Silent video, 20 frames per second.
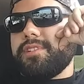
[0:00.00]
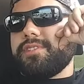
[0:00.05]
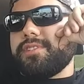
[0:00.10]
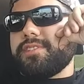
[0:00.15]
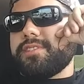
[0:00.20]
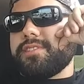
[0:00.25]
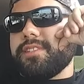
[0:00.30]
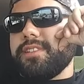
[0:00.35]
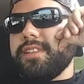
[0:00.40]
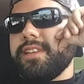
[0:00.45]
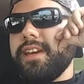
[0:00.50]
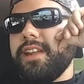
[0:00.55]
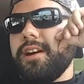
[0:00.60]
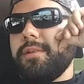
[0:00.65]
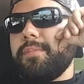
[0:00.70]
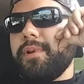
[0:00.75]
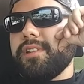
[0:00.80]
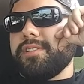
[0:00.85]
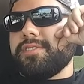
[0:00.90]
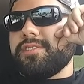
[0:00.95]
just get
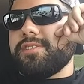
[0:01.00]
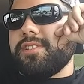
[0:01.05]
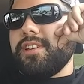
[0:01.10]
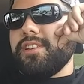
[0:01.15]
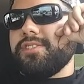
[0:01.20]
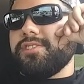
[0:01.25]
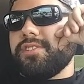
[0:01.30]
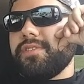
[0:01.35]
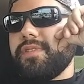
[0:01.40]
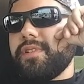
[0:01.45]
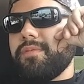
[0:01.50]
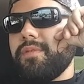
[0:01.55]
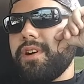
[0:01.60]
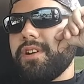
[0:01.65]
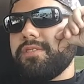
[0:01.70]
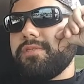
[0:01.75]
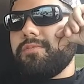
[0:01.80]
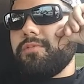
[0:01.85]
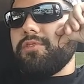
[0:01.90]
up on the stage if I wanted.